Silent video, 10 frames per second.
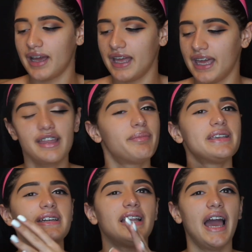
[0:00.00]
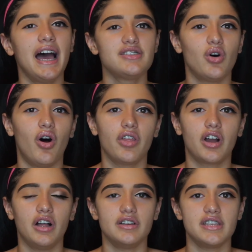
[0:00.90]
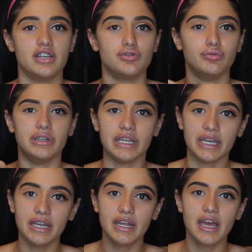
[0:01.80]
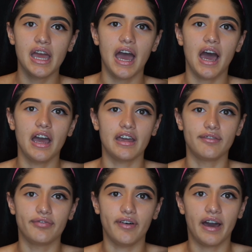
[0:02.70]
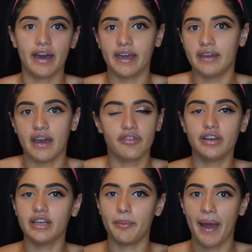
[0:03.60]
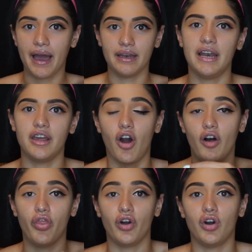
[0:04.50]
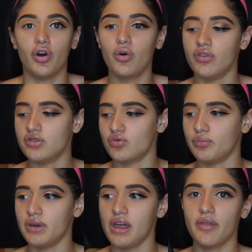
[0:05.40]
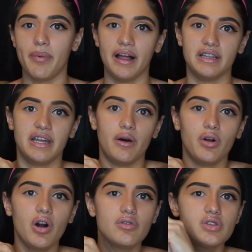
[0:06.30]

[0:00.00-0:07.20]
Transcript: It basically has all the colors that you need. If I ever need a palette on the go, this would be the palette that I'll go